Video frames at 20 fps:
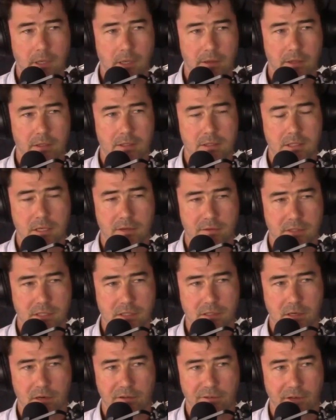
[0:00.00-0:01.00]
other
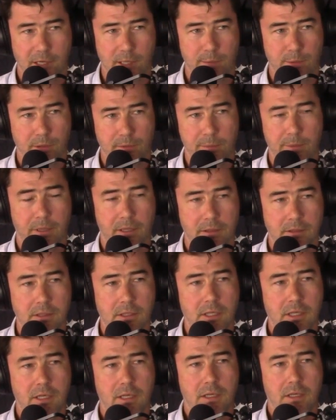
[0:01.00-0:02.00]
services are available, but
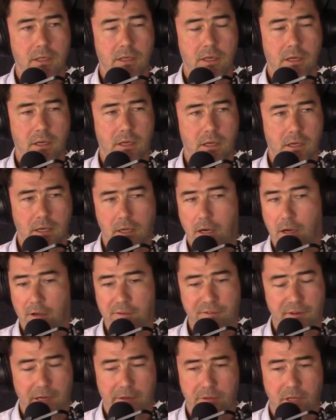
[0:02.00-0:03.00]
and I
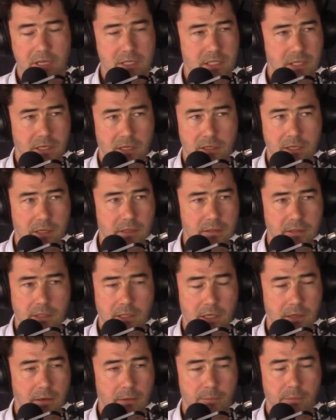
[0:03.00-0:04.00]
found this, and I don't, you
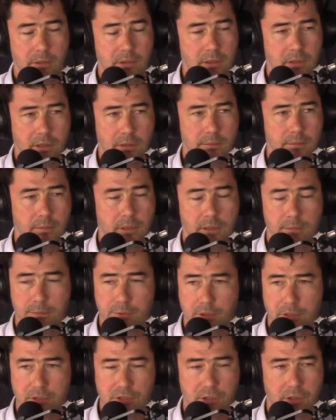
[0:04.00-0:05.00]
know, I'm I'm I'm
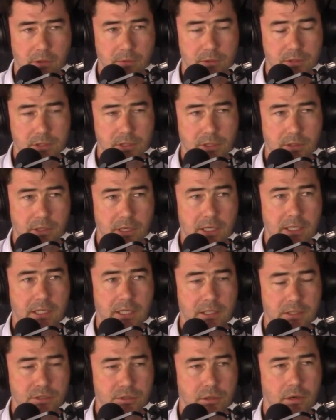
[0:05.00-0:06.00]
pretty sure I wasn't unique
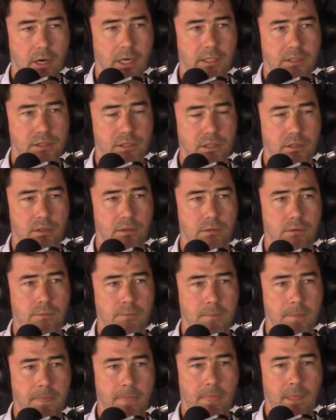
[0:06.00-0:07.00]
in trying to
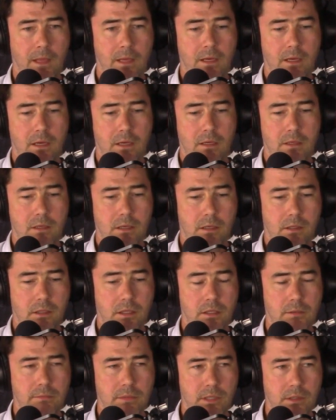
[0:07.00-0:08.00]

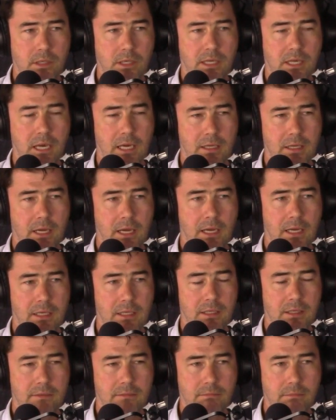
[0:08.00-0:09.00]
communicate
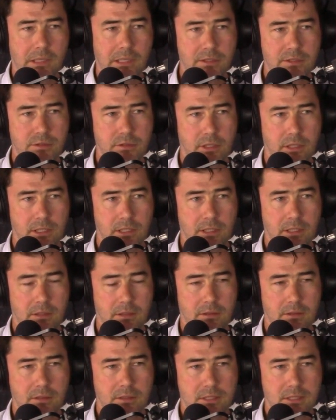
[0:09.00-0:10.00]
a military
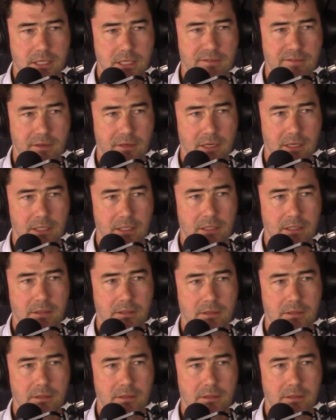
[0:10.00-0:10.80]
CV